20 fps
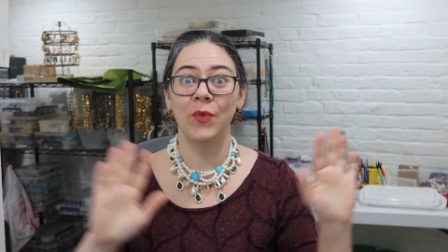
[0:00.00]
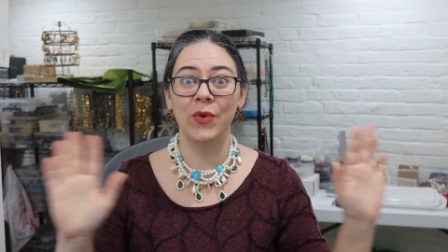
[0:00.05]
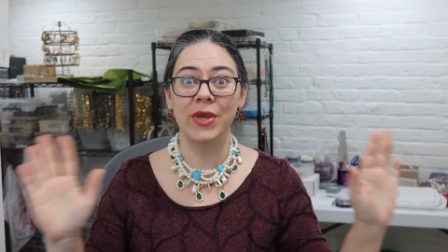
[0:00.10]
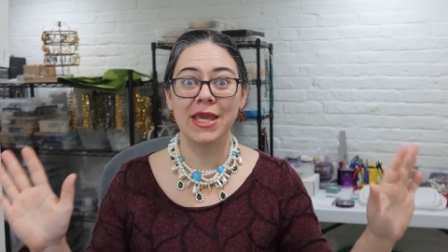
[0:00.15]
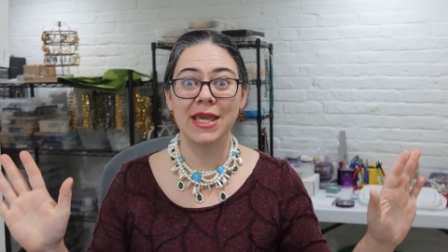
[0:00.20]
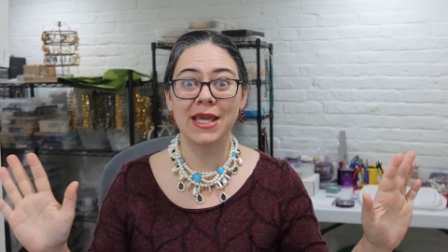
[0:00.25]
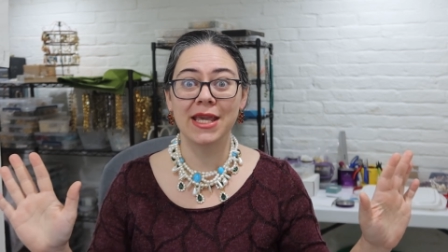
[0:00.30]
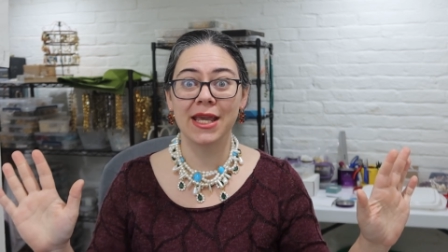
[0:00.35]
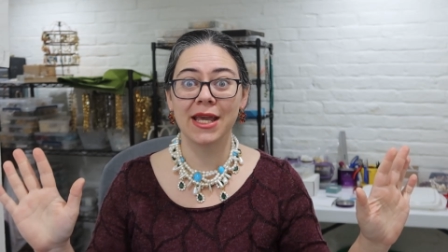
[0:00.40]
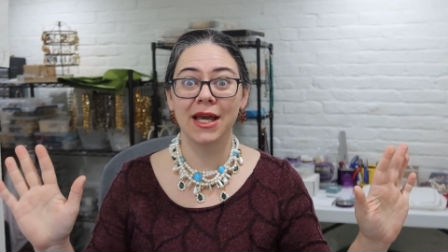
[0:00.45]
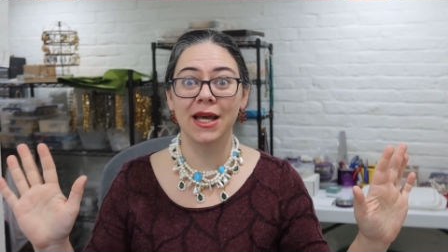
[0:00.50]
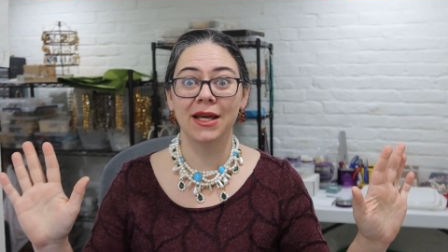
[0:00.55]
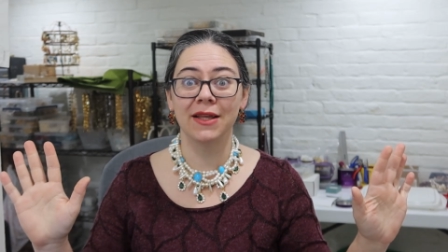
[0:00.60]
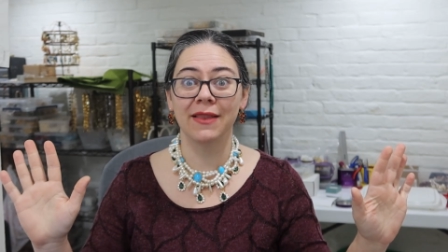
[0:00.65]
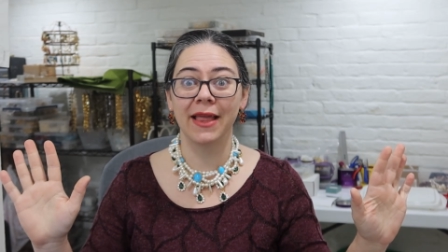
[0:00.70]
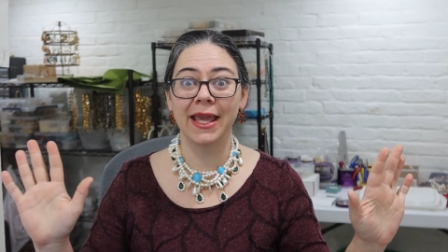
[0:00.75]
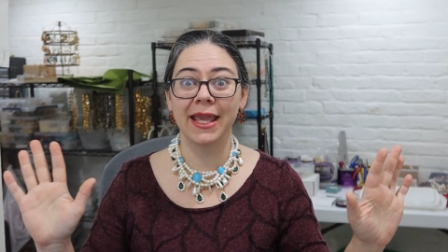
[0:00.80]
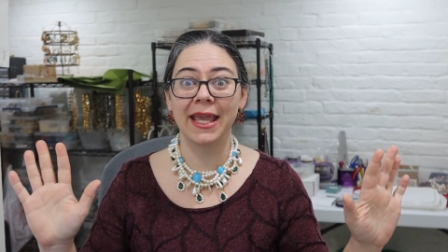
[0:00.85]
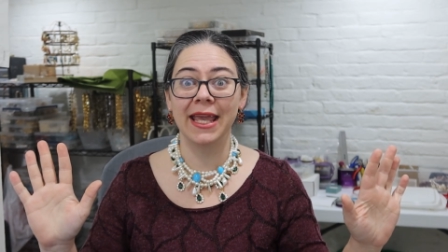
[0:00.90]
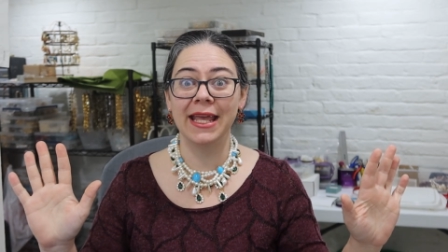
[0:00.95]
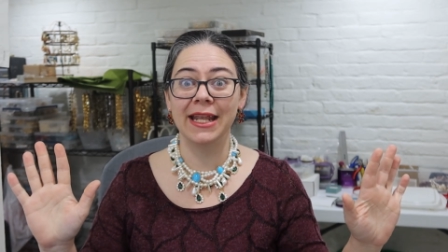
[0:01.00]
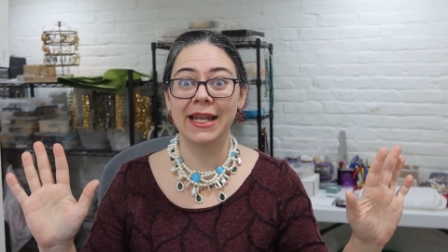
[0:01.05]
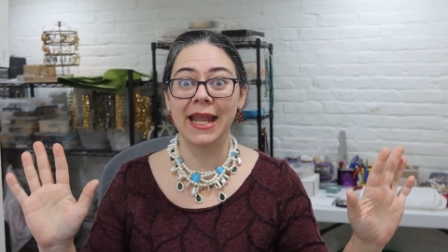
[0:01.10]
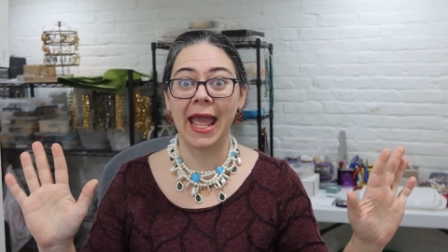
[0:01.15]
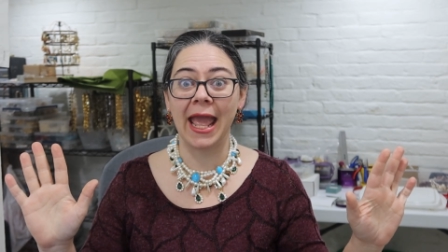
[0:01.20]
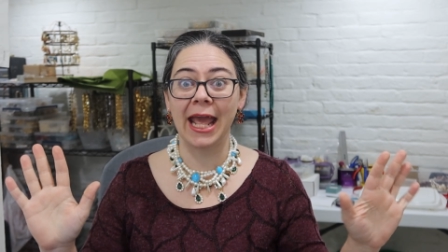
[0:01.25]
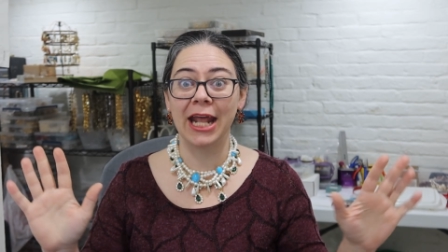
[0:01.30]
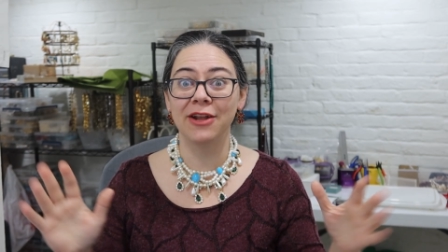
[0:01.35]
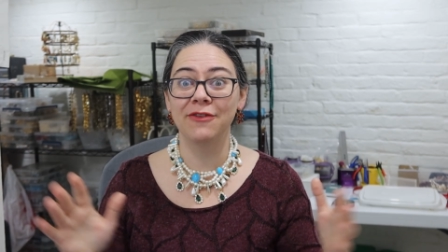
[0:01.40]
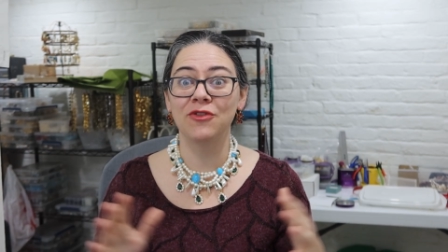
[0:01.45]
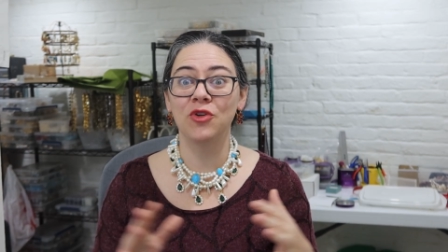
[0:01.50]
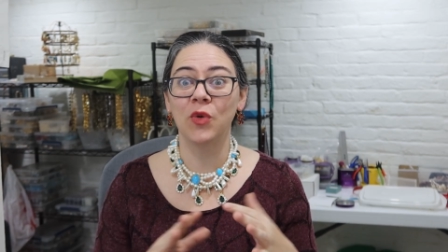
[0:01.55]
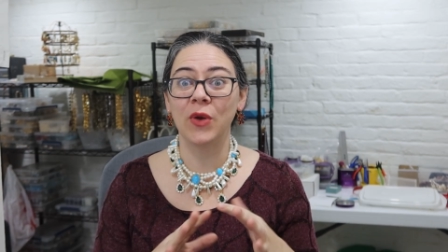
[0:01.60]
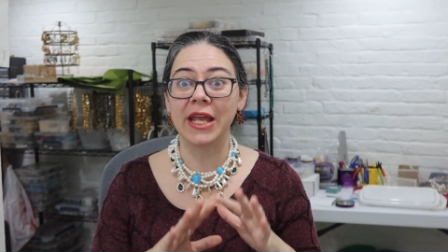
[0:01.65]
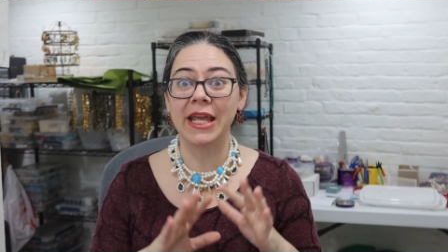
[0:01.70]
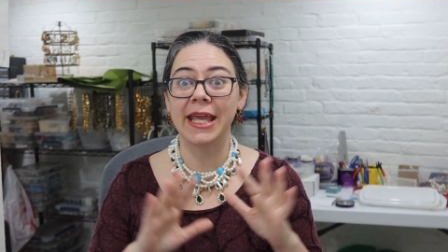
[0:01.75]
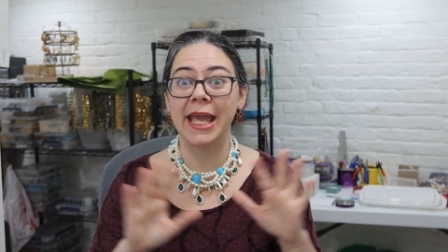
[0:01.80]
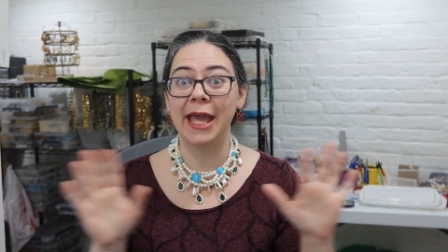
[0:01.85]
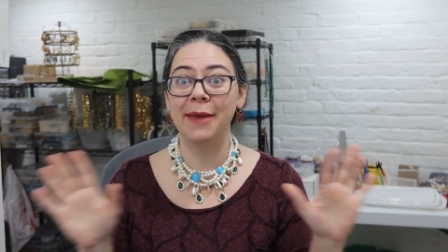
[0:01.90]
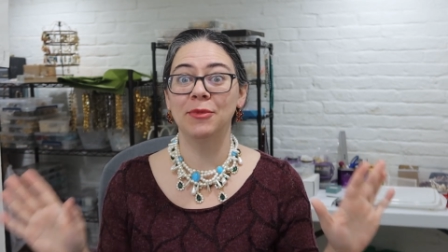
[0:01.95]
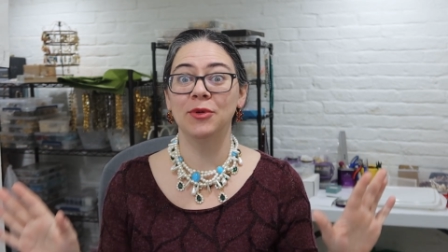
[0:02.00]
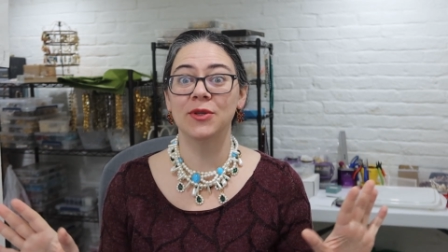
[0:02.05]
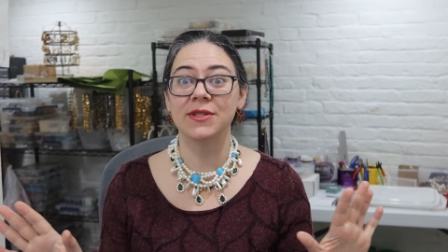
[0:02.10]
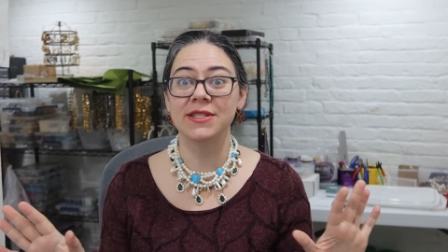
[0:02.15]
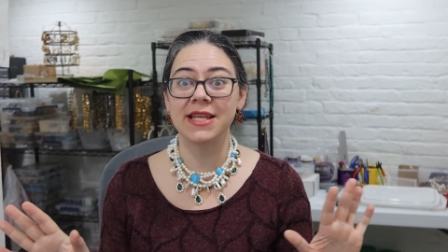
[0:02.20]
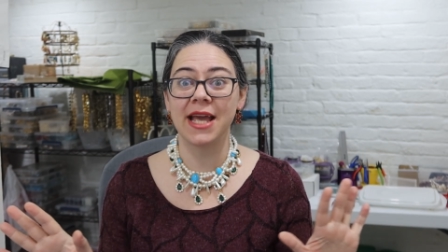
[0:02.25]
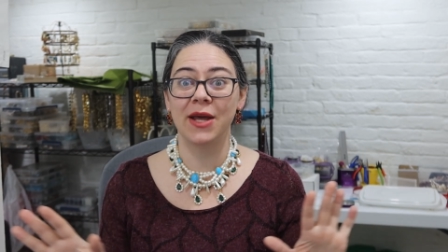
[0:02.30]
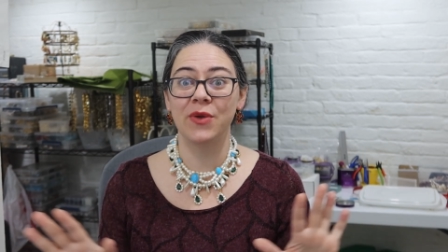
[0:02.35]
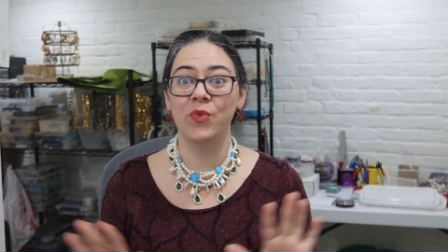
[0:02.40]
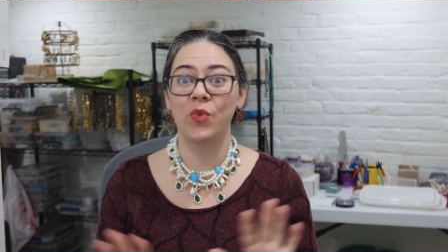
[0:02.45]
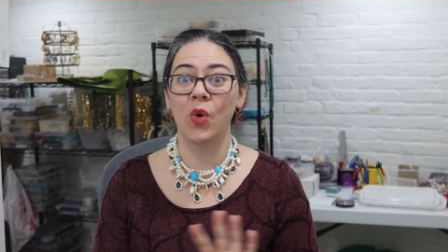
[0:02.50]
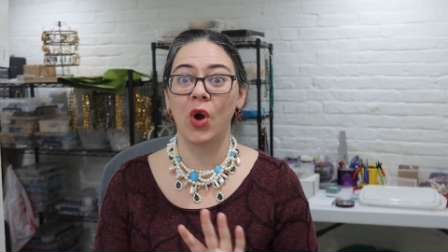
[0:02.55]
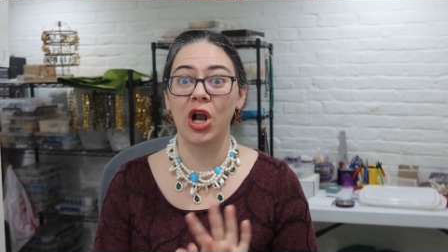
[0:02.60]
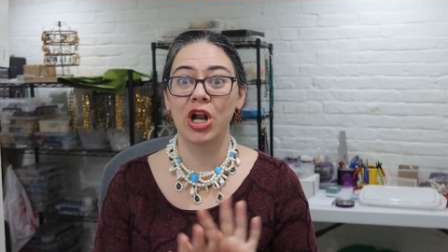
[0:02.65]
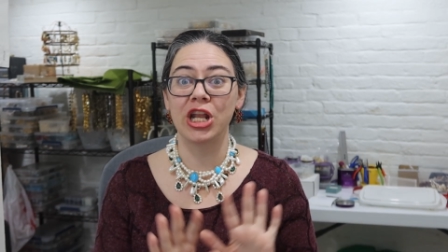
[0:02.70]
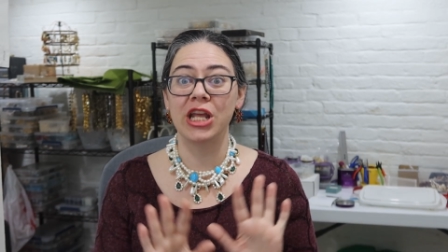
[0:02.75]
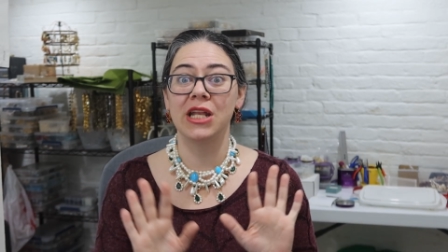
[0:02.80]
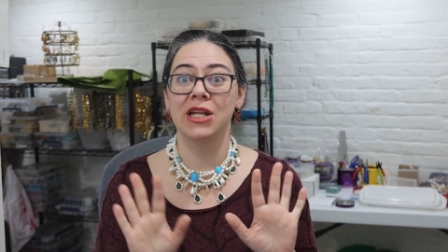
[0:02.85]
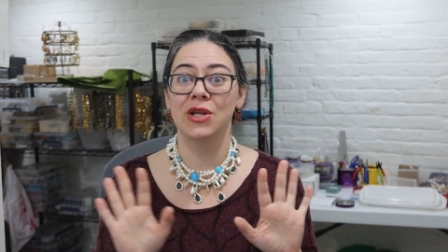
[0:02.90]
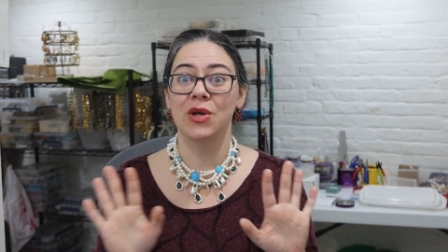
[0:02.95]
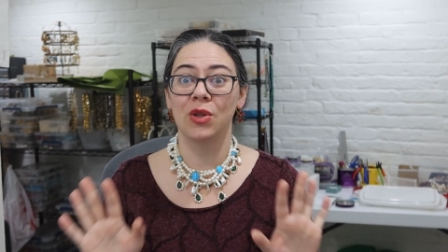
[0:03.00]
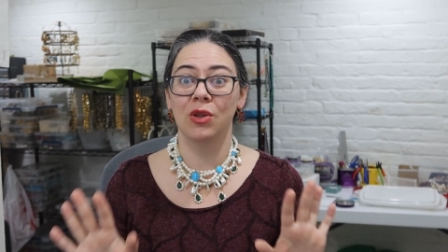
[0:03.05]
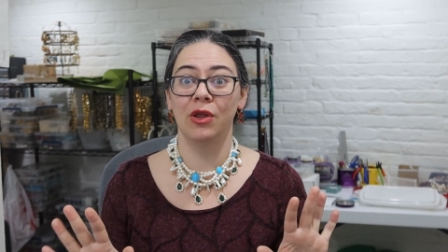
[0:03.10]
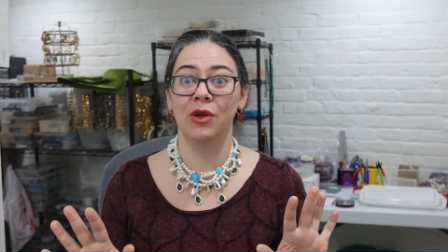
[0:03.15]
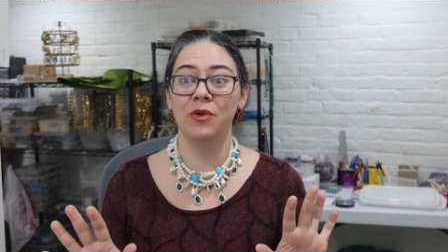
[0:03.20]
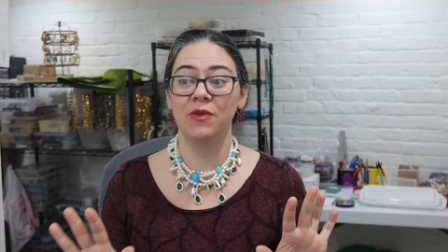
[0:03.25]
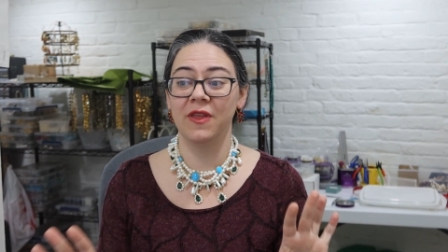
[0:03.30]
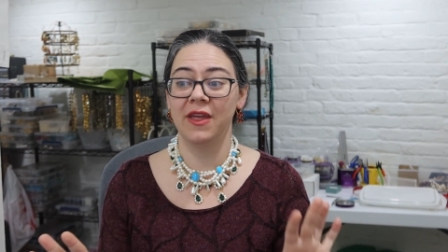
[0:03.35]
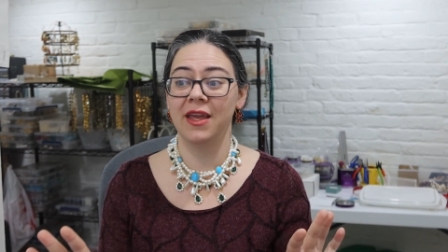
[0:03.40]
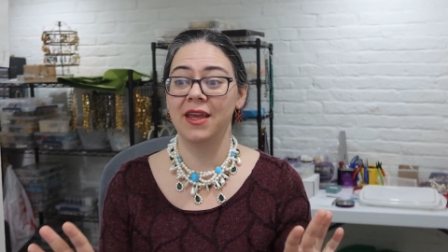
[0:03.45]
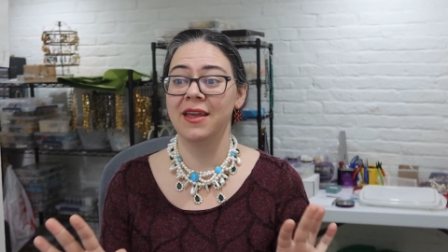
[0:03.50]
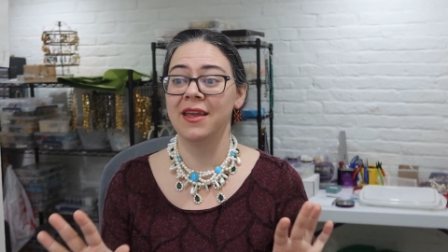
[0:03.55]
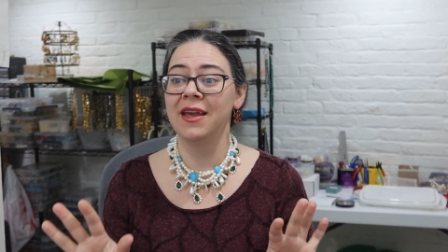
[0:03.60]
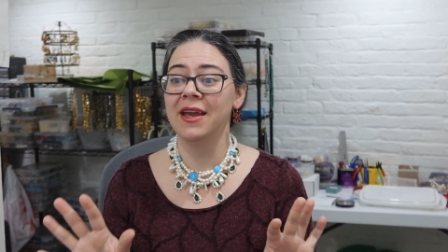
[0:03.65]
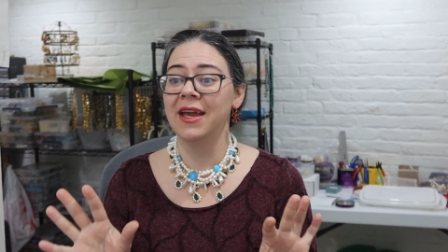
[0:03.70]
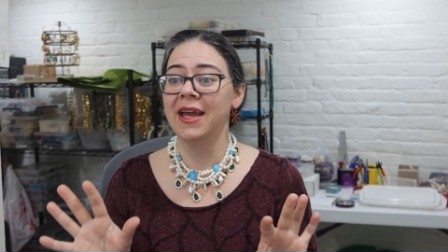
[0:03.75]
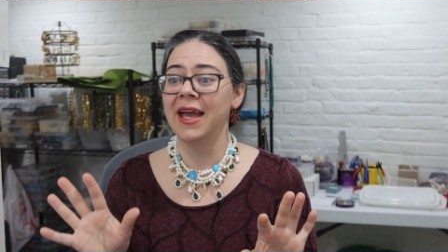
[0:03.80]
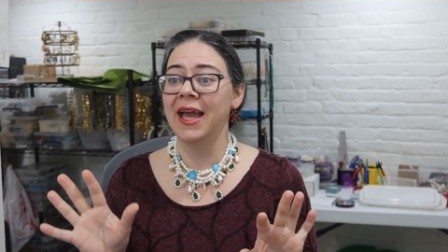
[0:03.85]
week like in Anne of Green Gables Edwardian clothing.